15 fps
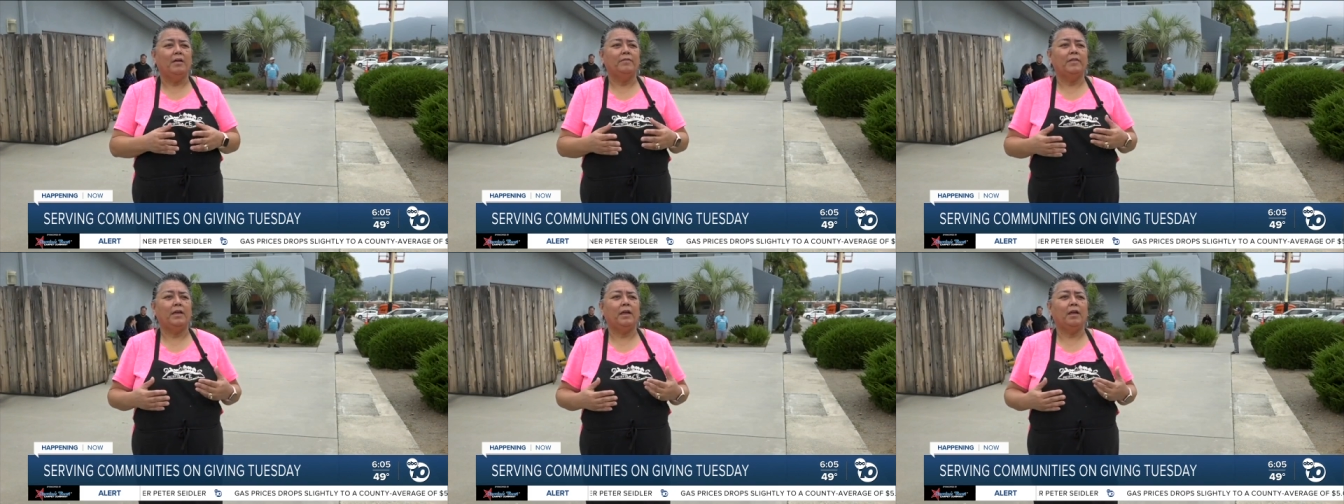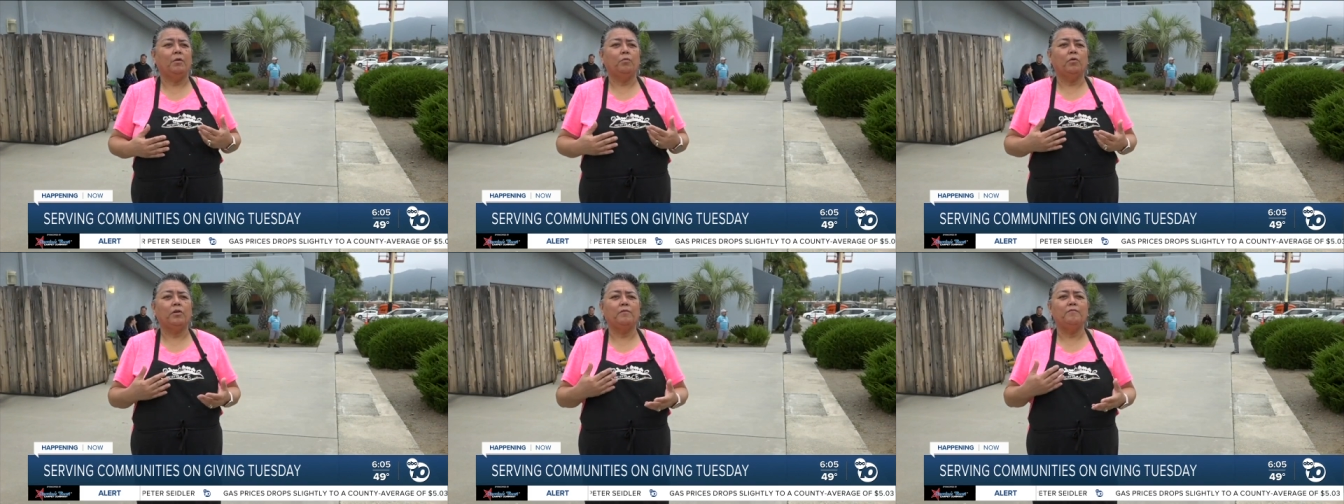they
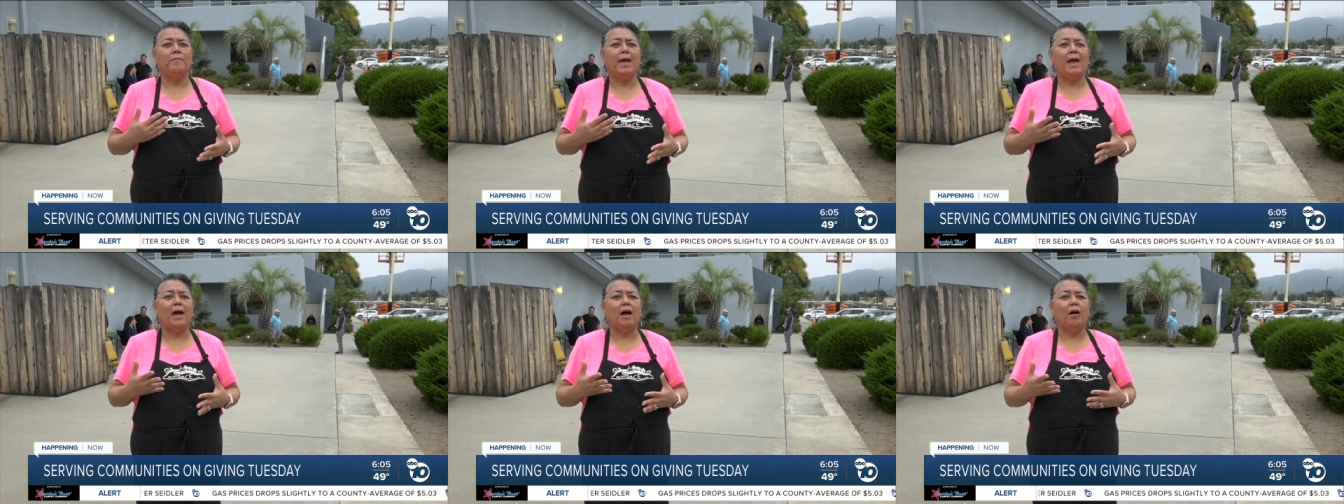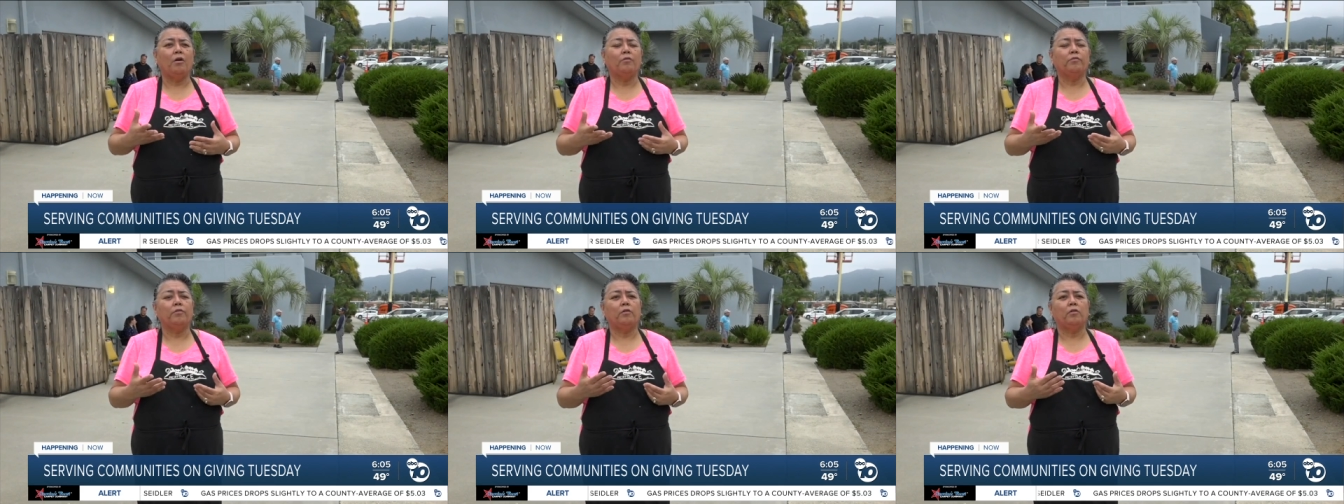word of
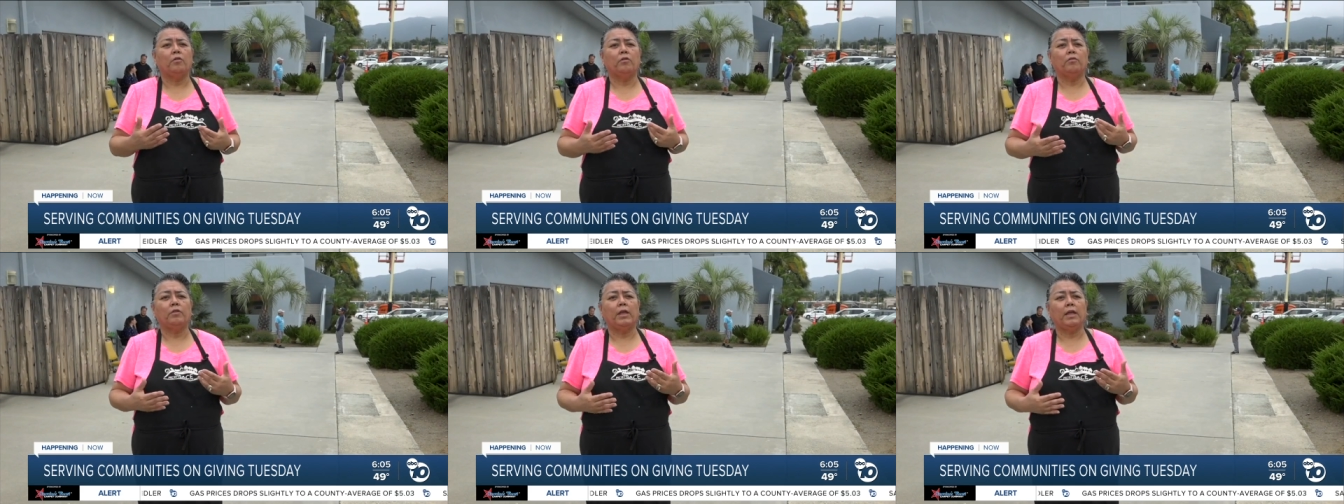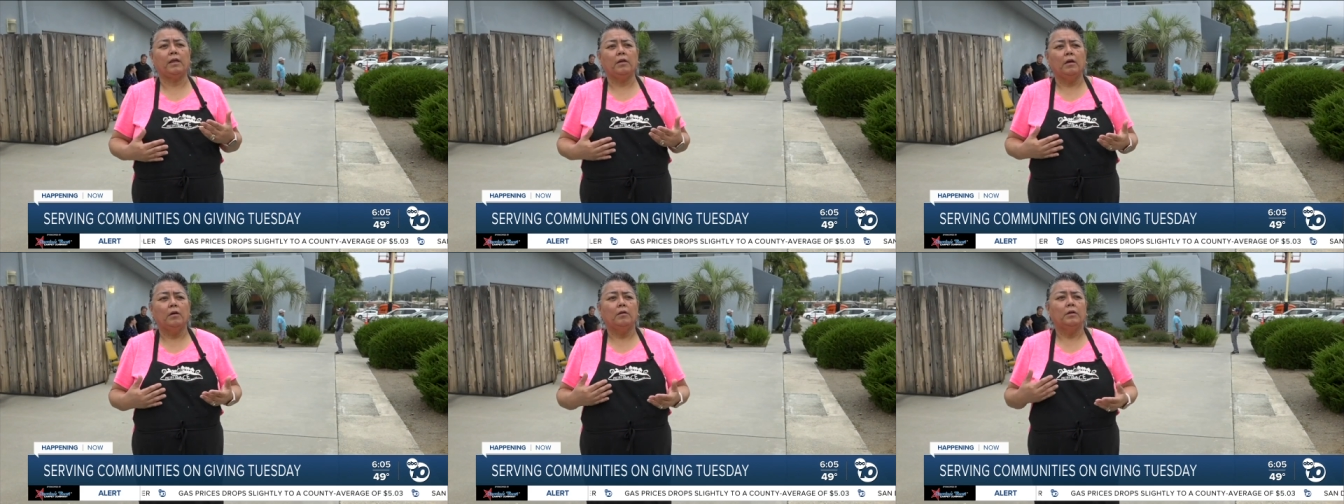mouth, or they
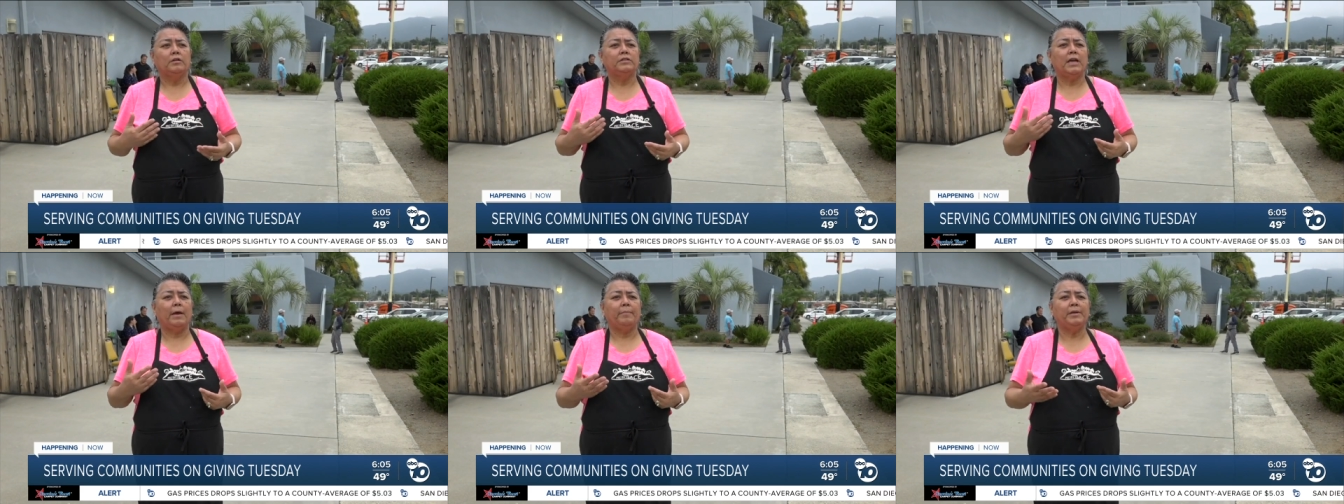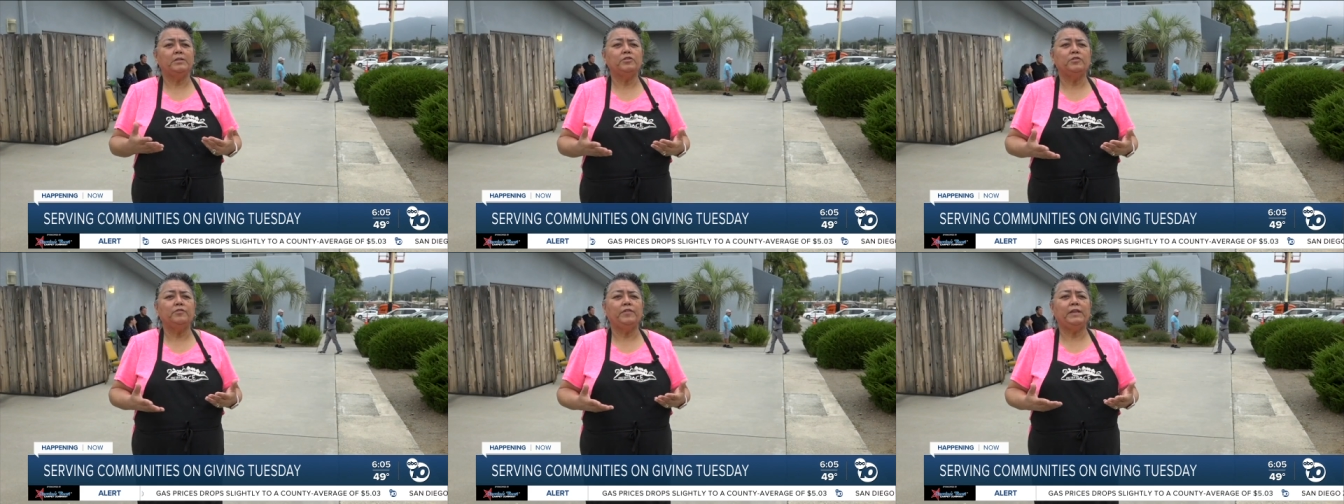tap
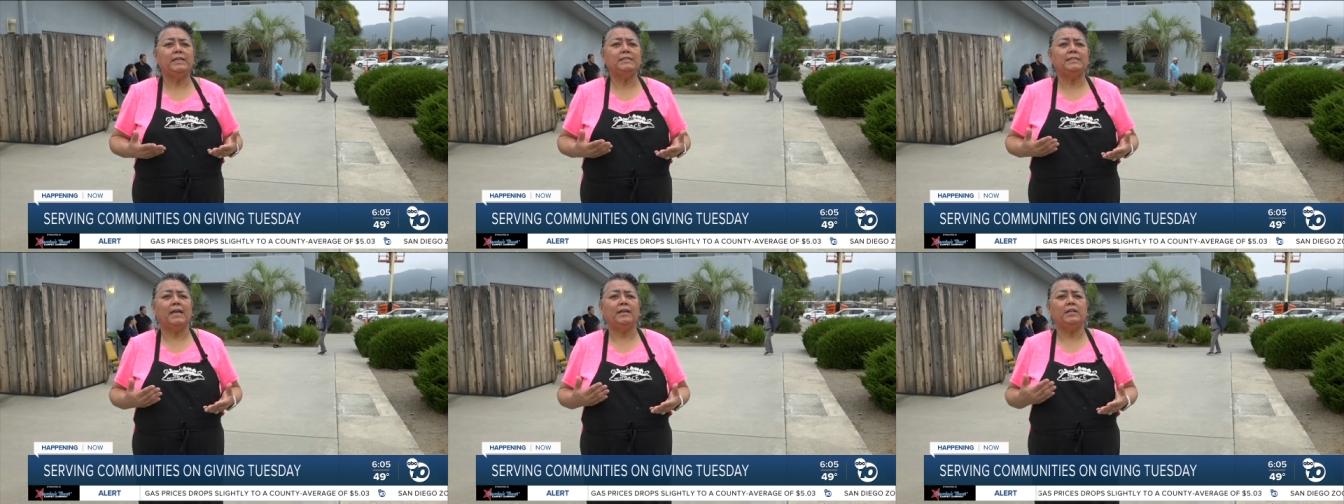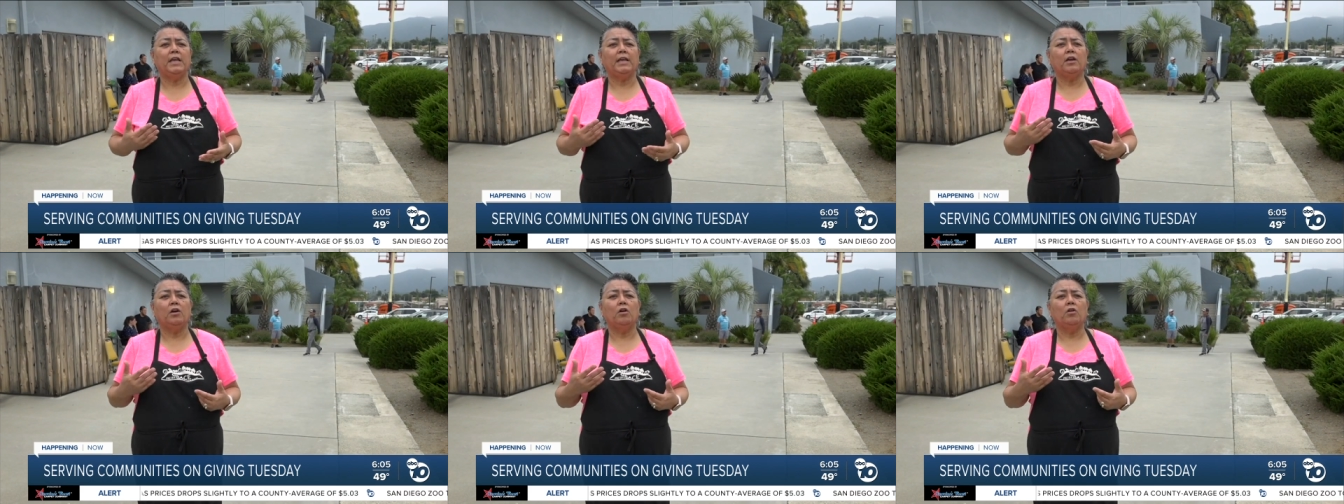into Feeding San
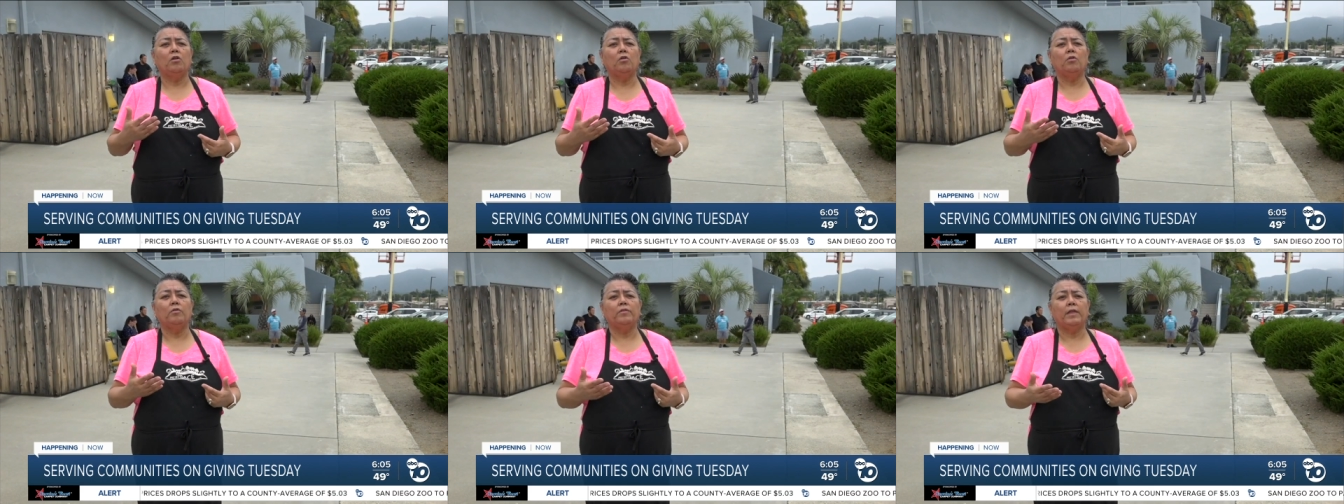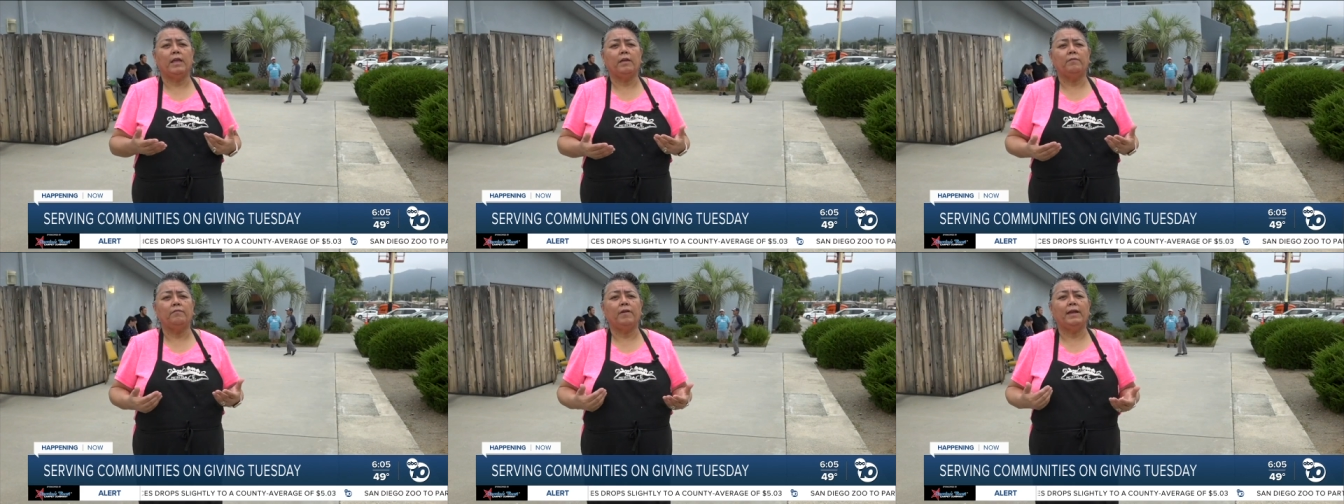Diego and
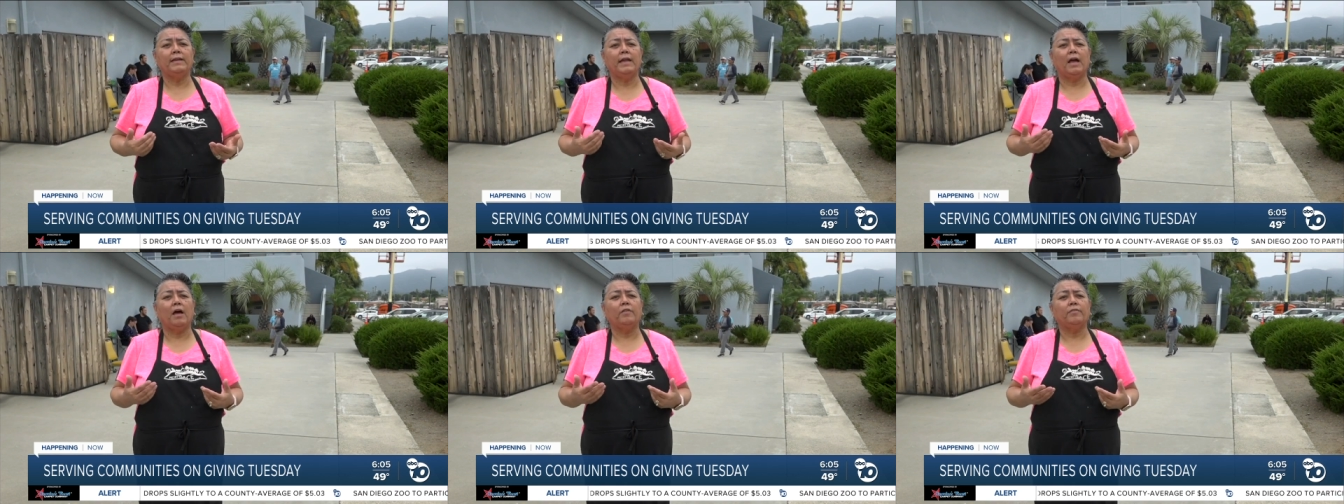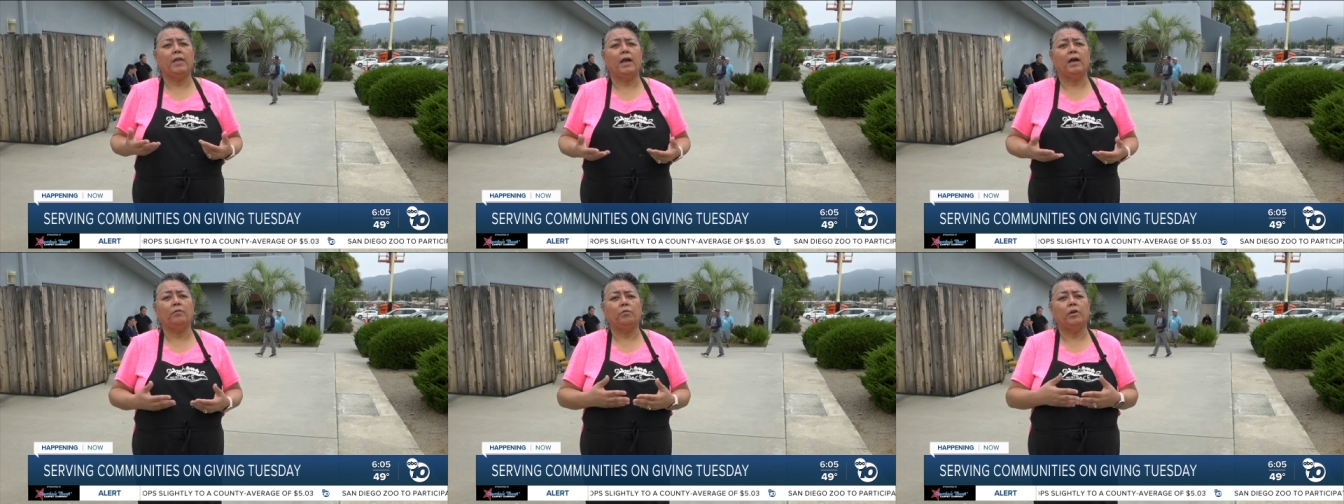they find out
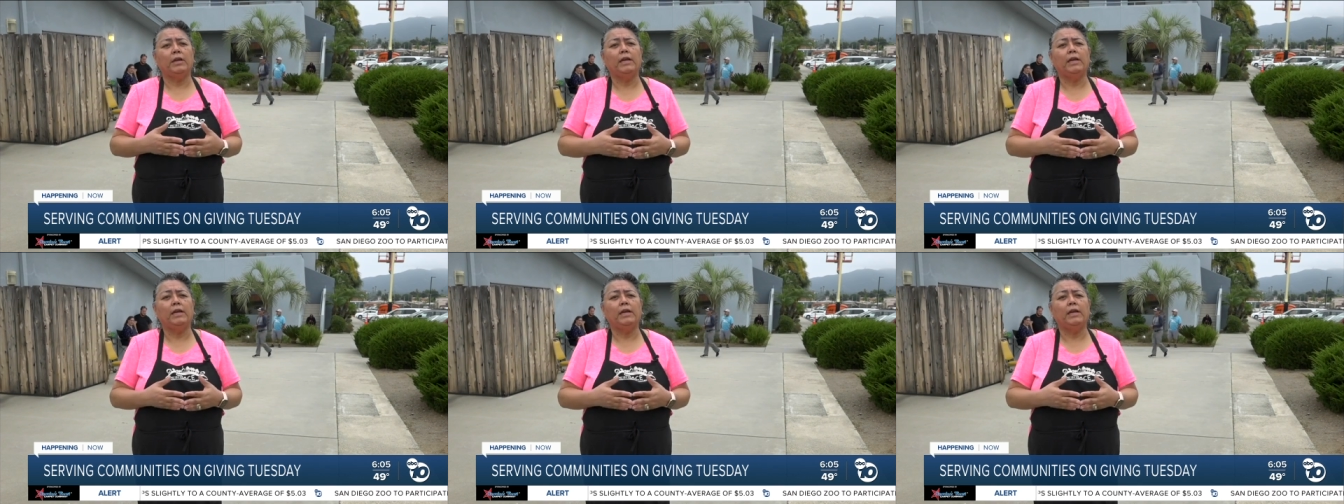that we're